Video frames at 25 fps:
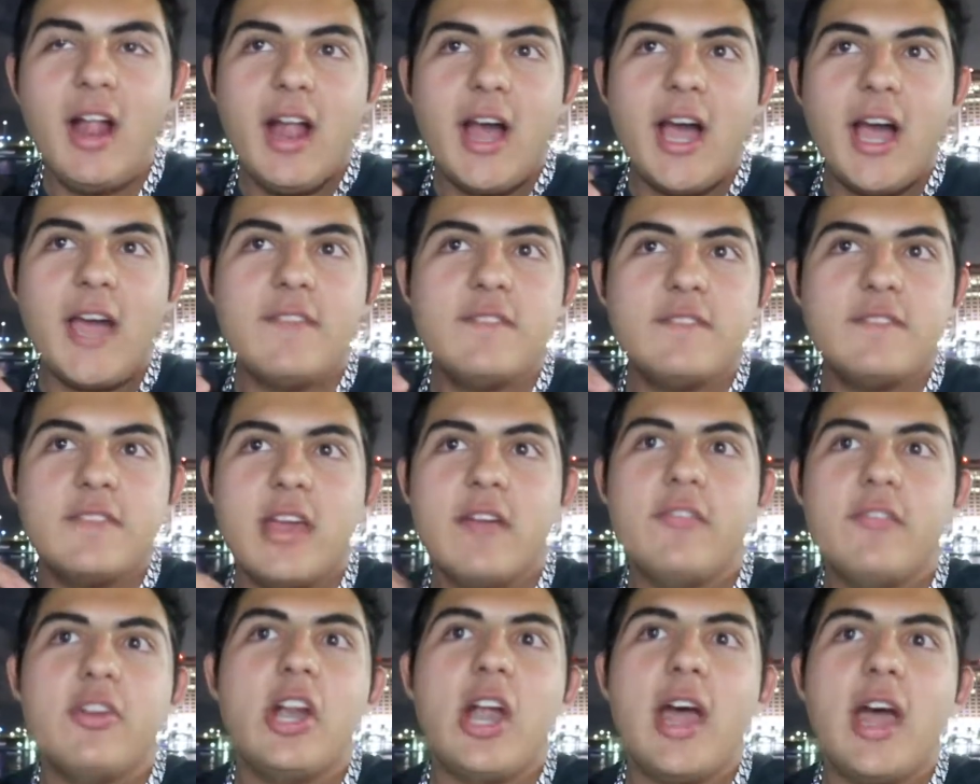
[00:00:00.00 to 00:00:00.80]
I've
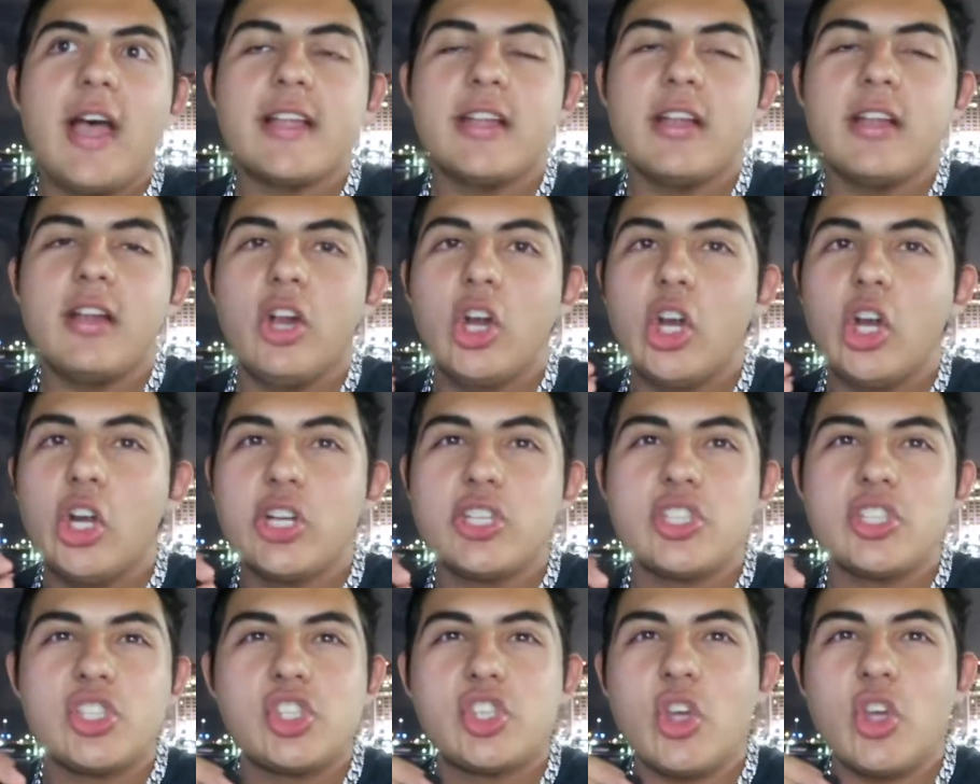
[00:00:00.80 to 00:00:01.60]
never heard
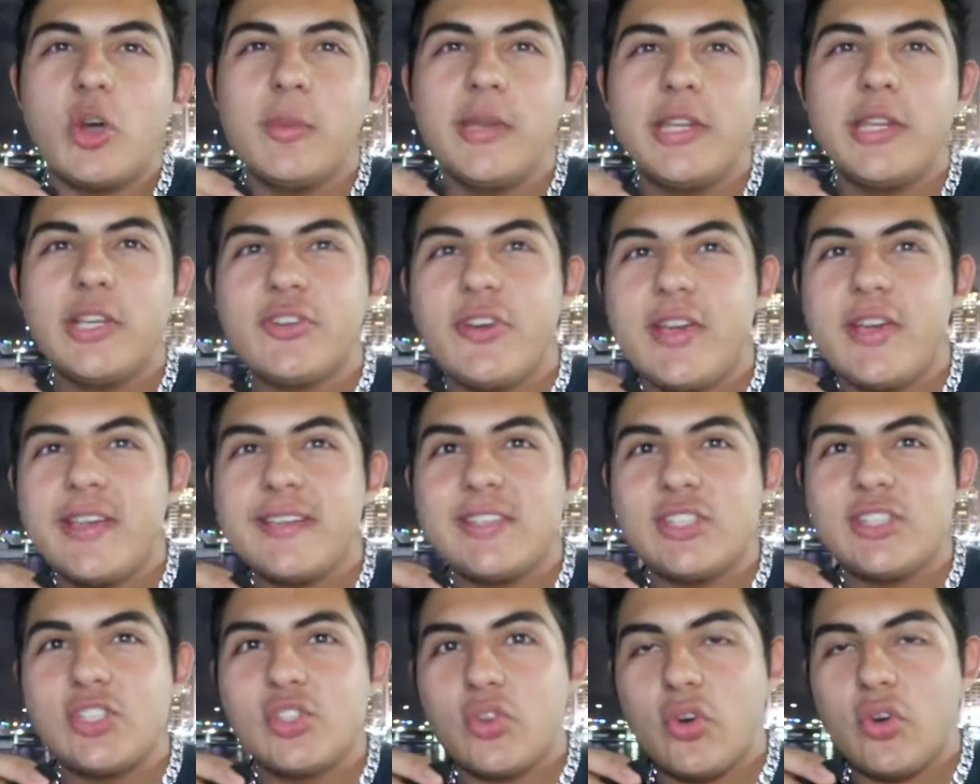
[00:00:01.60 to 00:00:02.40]
so many
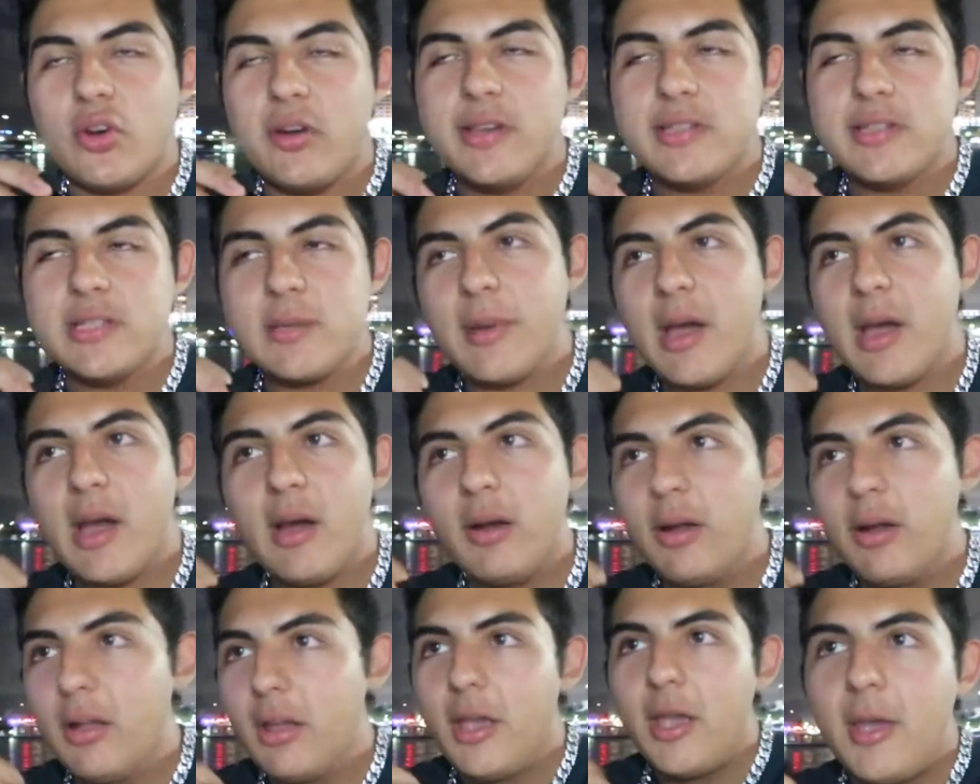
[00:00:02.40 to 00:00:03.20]
crazy stories
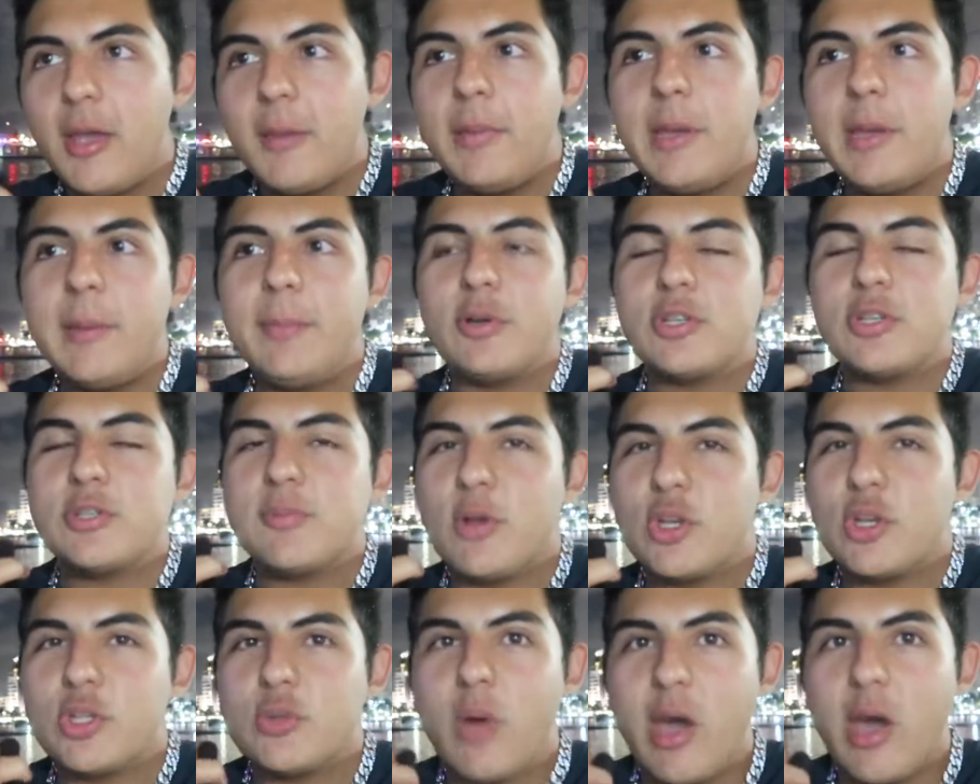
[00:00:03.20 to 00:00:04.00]
about people's
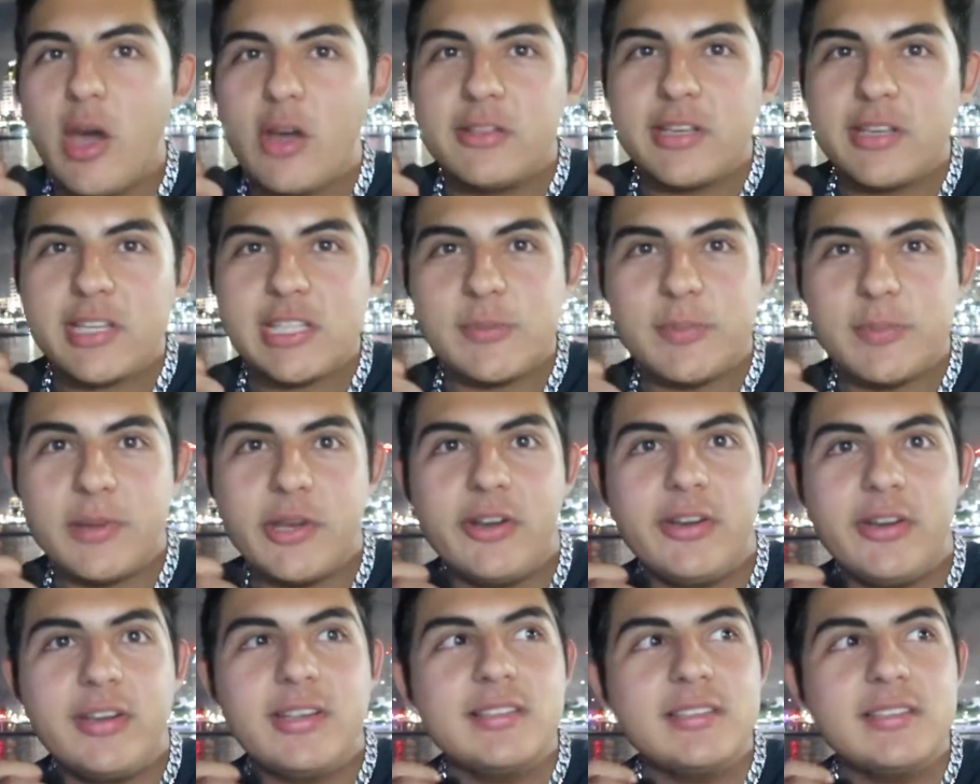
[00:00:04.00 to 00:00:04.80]
most wild
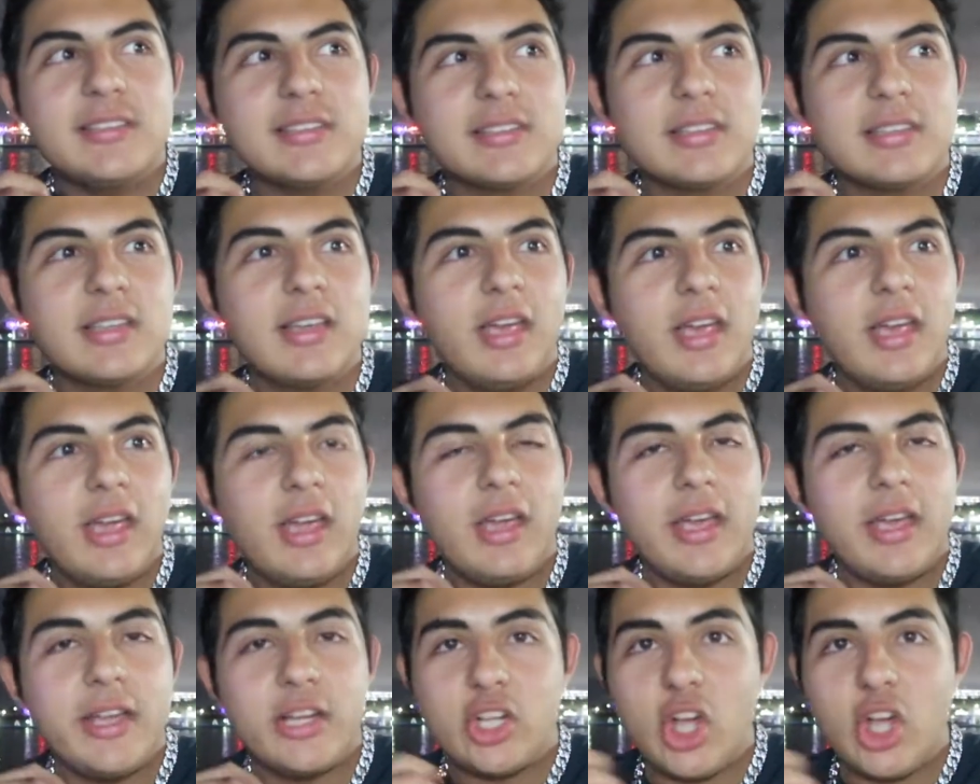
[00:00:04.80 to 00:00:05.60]
experience
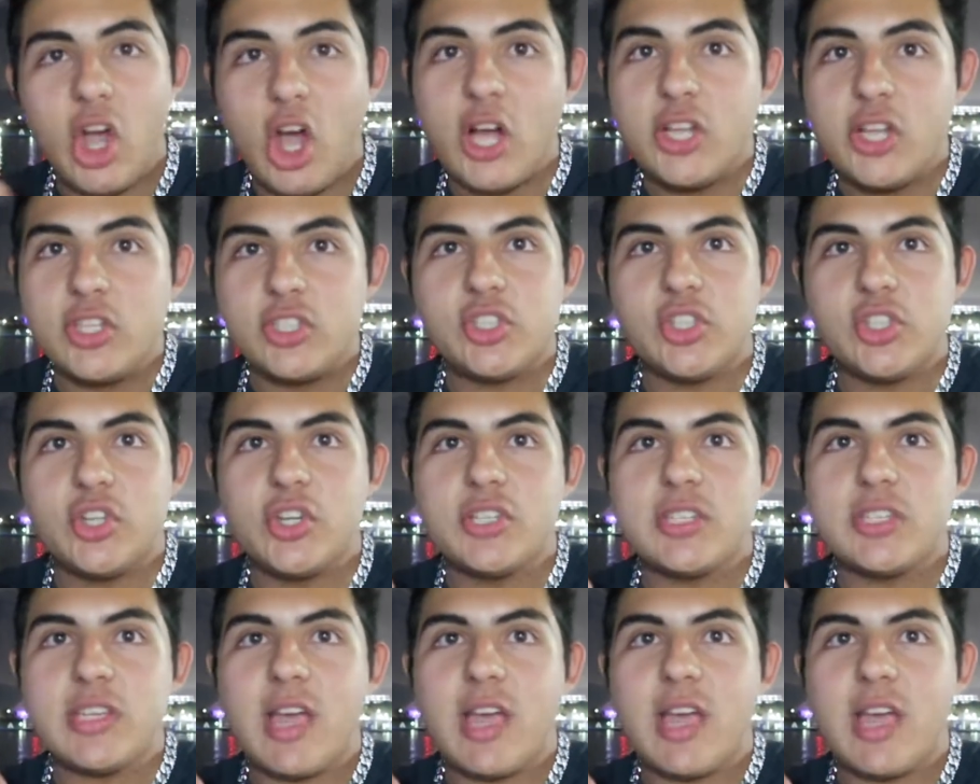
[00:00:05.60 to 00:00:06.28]
in concerts.